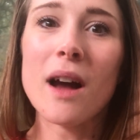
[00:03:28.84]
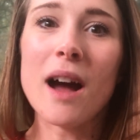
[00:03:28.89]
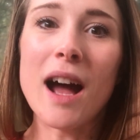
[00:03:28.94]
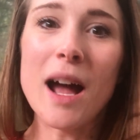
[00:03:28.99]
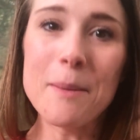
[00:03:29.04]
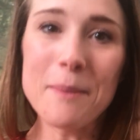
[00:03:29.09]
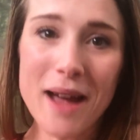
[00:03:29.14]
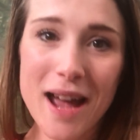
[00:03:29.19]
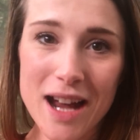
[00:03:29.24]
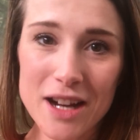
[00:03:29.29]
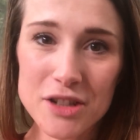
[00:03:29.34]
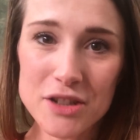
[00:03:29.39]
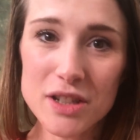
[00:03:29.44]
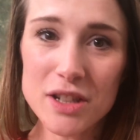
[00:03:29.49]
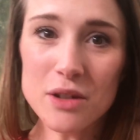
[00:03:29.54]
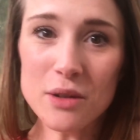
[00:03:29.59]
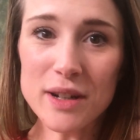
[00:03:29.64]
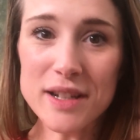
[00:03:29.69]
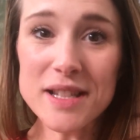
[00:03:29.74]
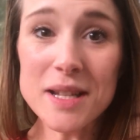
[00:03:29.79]
I'm actually
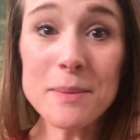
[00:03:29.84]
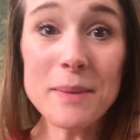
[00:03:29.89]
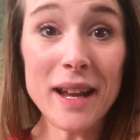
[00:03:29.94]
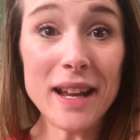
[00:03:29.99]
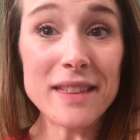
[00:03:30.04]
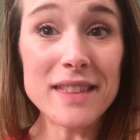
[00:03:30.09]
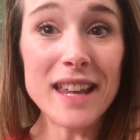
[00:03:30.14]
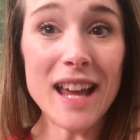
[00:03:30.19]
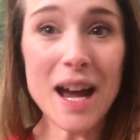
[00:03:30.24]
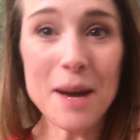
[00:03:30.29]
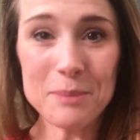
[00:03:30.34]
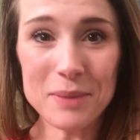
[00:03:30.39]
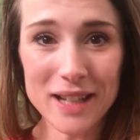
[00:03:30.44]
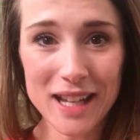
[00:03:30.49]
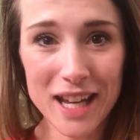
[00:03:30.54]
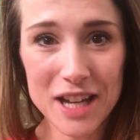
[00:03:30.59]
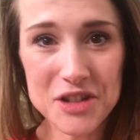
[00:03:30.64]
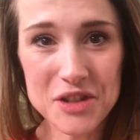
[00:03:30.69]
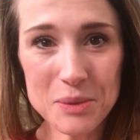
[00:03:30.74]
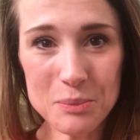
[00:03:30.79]
going to make the
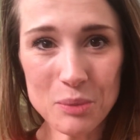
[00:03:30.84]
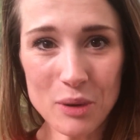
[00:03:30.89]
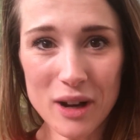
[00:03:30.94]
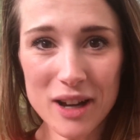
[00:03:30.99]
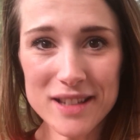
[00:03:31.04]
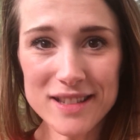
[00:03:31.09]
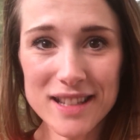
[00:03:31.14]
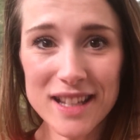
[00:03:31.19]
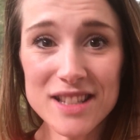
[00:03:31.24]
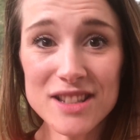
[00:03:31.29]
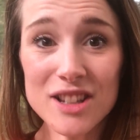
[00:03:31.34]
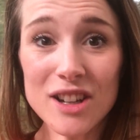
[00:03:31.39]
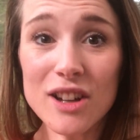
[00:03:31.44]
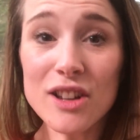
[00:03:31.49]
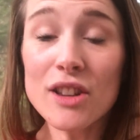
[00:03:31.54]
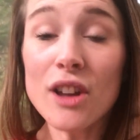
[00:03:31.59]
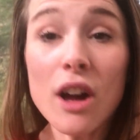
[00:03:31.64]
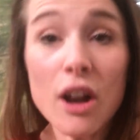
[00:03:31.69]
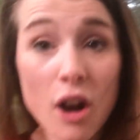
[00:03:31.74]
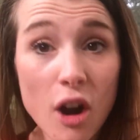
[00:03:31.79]
application process a
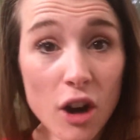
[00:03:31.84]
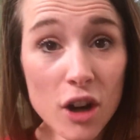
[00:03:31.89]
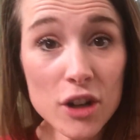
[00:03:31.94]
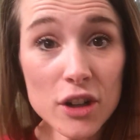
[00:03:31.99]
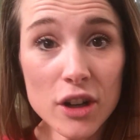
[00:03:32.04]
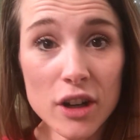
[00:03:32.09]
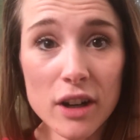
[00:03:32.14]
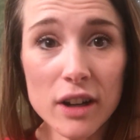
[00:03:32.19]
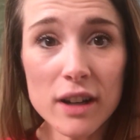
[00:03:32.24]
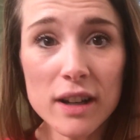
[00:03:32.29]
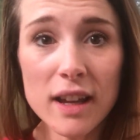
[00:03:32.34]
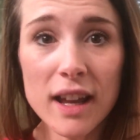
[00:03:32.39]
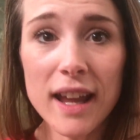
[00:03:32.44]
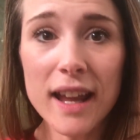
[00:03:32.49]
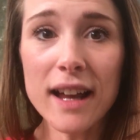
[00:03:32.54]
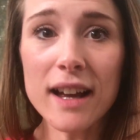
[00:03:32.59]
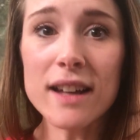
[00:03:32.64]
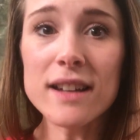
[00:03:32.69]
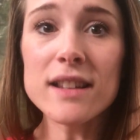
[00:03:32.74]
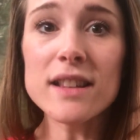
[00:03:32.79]
lot harder,
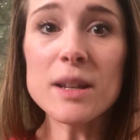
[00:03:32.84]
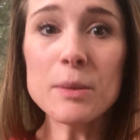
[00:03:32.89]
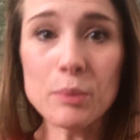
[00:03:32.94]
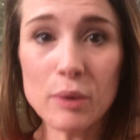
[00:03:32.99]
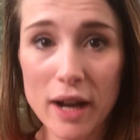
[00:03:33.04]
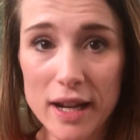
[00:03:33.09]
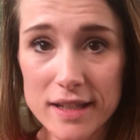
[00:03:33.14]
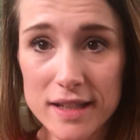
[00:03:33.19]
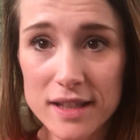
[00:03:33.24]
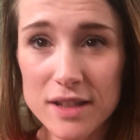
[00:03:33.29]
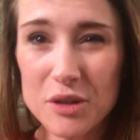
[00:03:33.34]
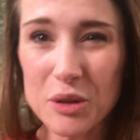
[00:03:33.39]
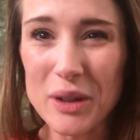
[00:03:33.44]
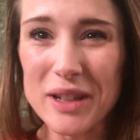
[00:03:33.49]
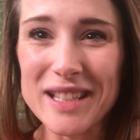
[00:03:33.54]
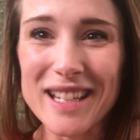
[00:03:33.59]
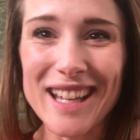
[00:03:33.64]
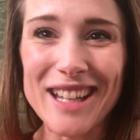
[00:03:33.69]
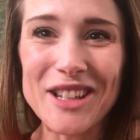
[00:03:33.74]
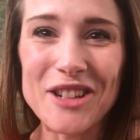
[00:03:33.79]
and the price is
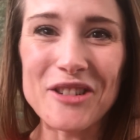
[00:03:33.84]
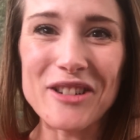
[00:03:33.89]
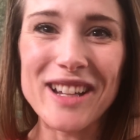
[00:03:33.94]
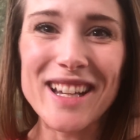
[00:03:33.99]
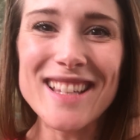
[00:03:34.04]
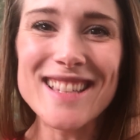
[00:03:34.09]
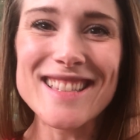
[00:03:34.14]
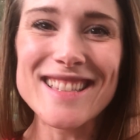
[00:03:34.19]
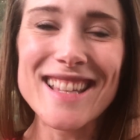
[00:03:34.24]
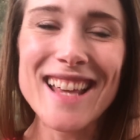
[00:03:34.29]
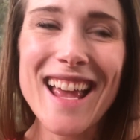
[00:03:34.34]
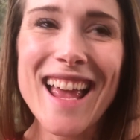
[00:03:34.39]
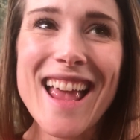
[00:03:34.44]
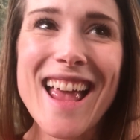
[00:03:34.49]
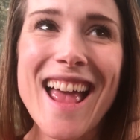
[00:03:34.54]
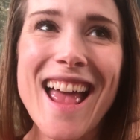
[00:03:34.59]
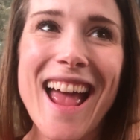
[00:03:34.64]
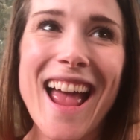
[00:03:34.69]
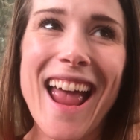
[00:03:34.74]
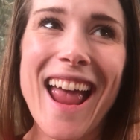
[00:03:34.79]
going to increase,
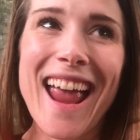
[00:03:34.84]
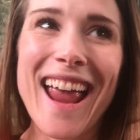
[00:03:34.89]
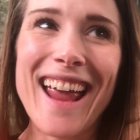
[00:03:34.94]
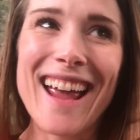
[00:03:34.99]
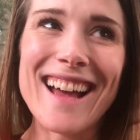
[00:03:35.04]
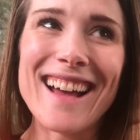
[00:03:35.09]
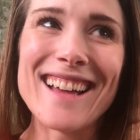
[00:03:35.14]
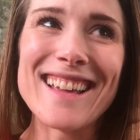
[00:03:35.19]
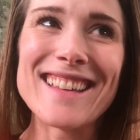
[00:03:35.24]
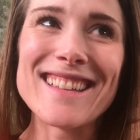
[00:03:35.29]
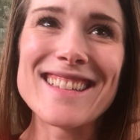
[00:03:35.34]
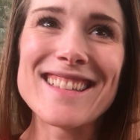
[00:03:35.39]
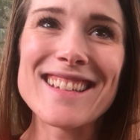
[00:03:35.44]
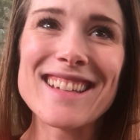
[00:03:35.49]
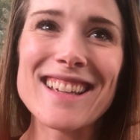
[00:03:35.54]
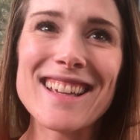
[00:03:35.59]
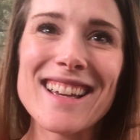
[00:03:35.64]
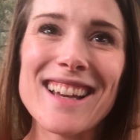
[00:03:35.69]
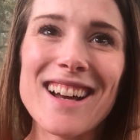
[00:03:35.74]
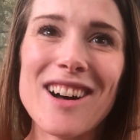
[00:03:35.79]
and
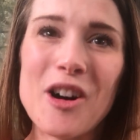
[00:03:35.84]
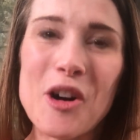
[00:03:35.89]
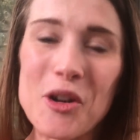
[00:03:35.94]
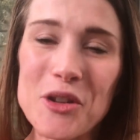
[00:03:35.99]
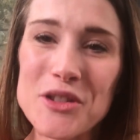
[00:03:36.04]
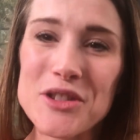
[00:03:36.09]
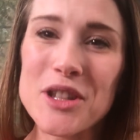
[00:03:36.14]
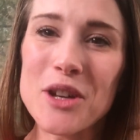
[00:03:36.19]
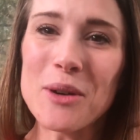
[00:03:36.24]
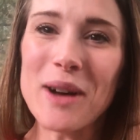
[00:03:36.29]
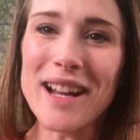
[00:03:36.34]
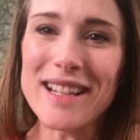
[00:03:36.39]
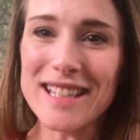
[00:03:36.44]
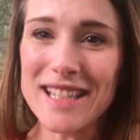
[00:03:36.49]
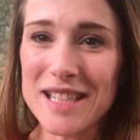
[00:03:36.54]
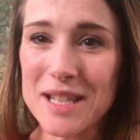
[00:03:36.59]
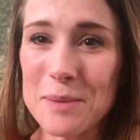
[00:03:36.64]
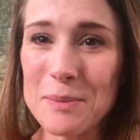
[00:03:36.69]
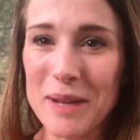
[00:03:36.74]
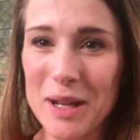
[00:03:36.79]
also I
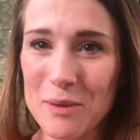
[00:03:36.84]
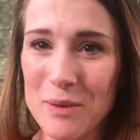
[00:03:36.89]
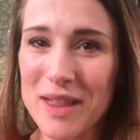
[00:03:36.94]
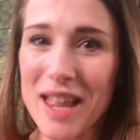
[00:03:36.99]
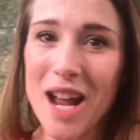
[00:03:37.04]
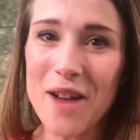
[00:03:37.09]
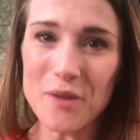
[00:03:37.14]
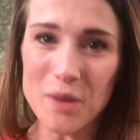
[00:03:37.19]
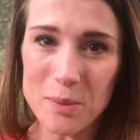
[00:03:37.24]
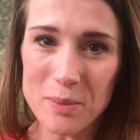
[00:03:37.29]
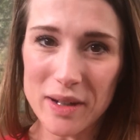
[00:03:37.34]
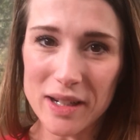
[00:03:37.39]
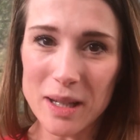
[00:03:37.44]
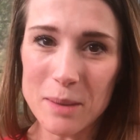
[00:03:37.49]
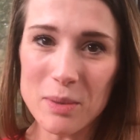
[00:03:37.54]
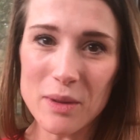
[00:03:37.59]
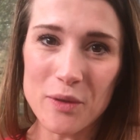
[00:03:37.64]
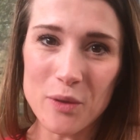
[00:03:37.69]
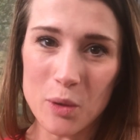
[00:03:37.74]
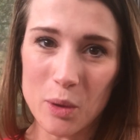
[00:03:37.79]
need to meet with everybody
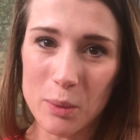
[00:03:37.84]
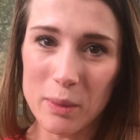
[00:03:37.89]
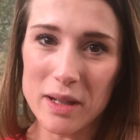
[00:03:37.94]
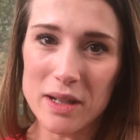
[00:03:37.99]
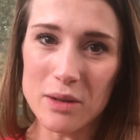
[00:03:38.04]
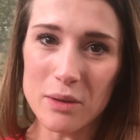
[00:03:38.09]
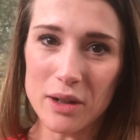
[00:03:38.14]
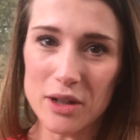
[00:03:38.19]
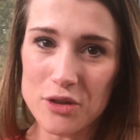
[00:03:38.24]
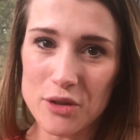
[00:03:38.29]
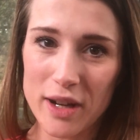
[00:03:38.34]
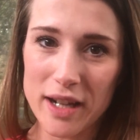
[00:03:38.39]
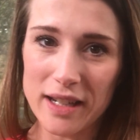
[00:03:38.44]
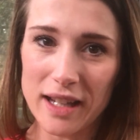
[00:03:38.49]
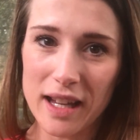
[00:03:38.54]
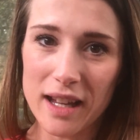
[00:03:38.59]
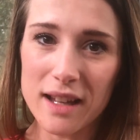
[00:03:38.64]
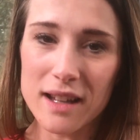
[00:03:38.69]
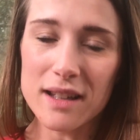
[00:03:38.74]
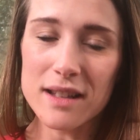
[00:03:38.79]
before we do our
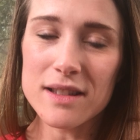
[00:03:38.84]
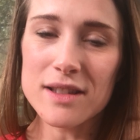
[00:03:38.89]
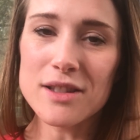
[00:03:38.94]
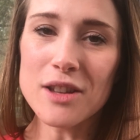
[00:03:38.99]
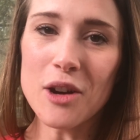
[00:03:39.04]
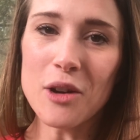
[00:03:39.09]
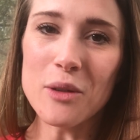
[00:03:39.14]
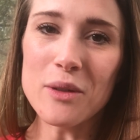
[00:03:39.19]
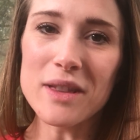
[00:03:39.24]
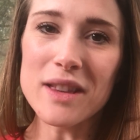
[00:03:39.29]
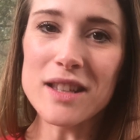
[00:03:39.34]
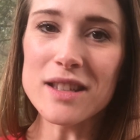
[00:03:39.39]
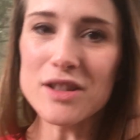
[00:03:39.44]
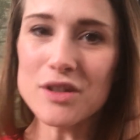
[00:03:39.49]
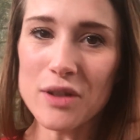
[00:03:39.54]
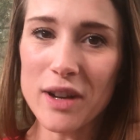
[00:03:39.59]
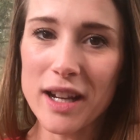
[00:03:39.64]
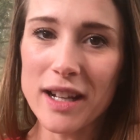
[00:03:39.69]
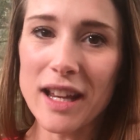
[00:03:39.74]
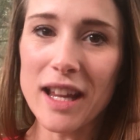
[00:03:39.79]
training. So this
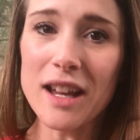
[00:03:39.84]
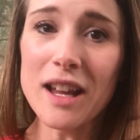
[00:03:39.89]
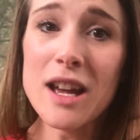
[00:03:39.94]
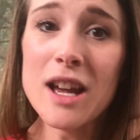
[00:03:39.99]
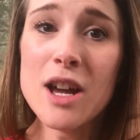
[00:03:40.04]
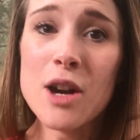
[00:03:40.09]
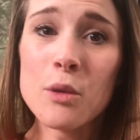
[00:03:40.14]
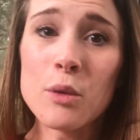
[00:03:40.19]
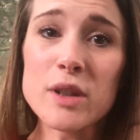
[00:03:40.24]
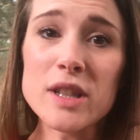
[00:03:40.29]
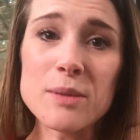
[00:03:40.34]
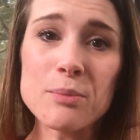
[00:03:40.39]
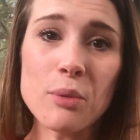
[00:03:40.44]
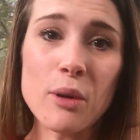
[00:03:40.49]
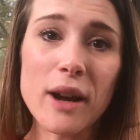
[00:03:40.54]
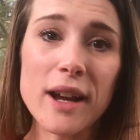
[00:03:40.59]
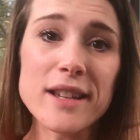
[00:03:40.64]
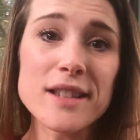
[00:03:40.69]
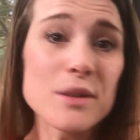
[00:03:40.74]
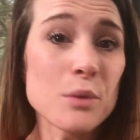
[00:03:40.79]
training was
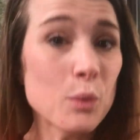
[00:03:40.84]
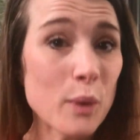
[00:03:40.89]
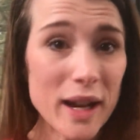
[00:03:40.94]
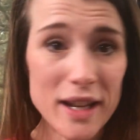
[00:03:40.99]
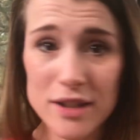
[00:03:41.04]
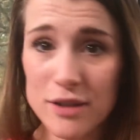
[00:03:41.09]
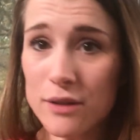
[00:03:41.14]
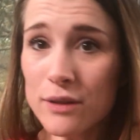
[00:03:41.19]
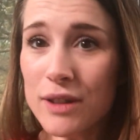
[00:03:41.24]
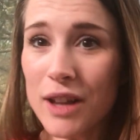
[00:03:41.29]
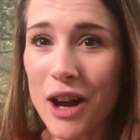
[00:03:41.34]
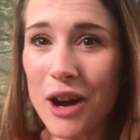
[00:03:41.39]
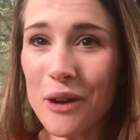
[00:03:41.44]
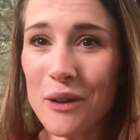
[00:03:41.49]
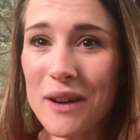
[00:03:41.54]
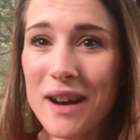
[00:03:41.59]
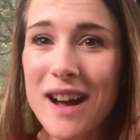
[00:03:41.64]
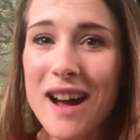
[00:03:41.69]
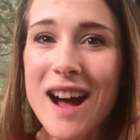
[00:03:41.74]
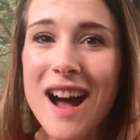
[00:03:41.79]
priced way too low.